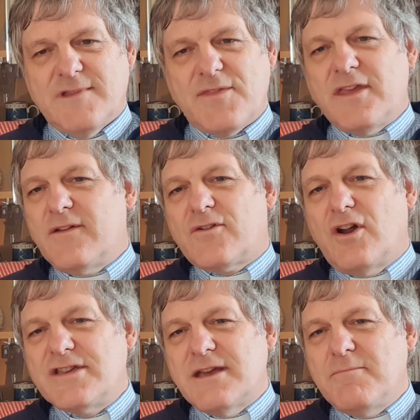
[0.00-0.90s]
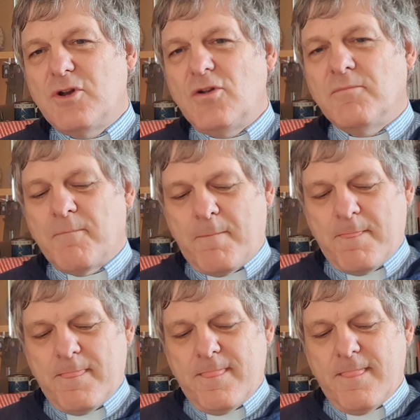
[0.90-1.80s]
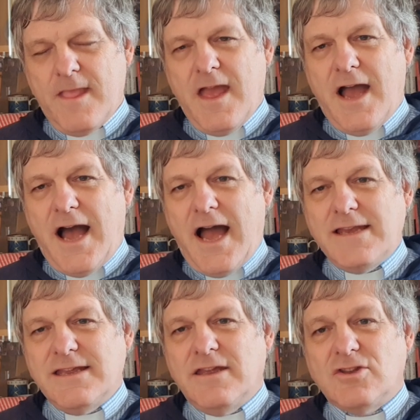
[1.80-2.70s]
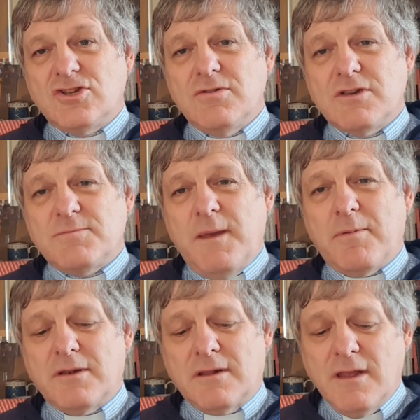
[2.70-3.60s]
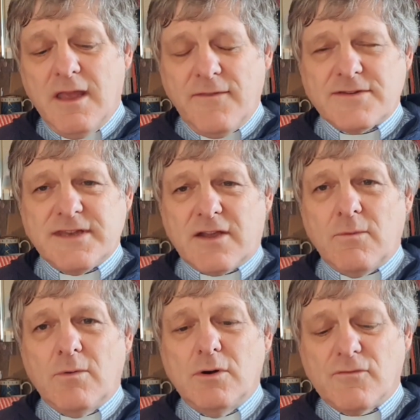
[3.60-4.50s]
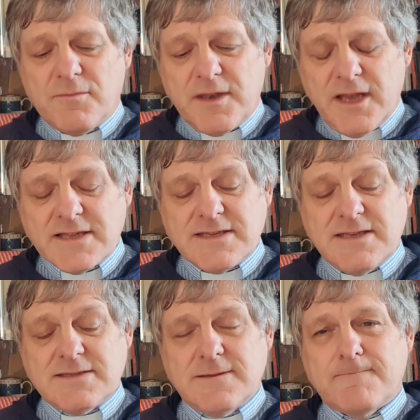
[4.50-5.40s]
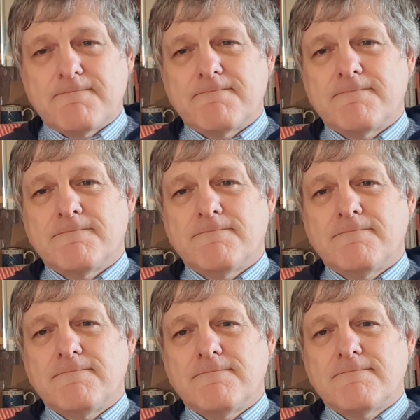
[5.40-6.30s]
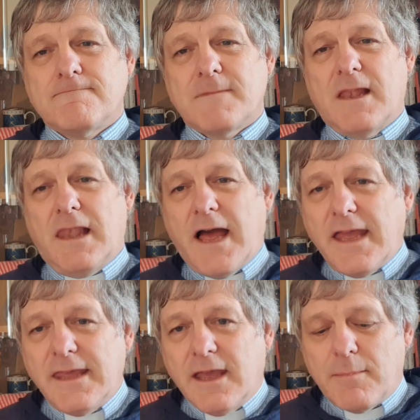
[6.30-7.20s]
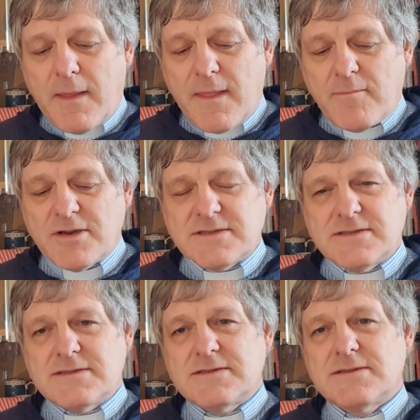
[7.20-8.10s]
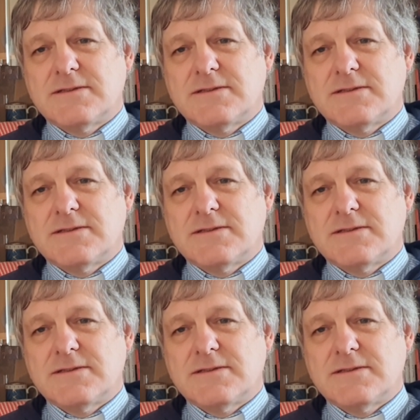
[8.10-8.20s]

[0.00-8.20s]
Think of Corrie ten Boom, hiding Jewish people in the Second World War from the Nazis, lying about their presence.